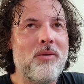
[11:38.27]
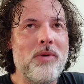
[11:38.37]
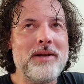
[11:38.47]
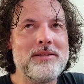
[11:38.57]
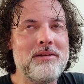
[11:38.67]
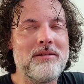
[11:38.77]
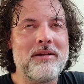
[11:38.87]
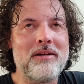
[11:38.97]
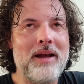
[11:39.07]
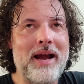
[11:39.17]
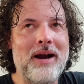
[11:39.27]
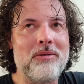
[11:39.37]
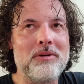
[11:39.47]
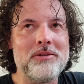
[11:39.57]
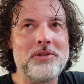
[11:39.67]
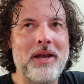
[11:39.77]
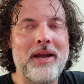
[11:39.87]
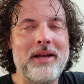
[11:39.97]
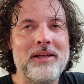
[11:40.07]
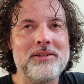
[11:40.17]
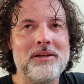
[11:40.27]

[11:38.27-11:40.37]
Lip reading: I wasted a good hour and change.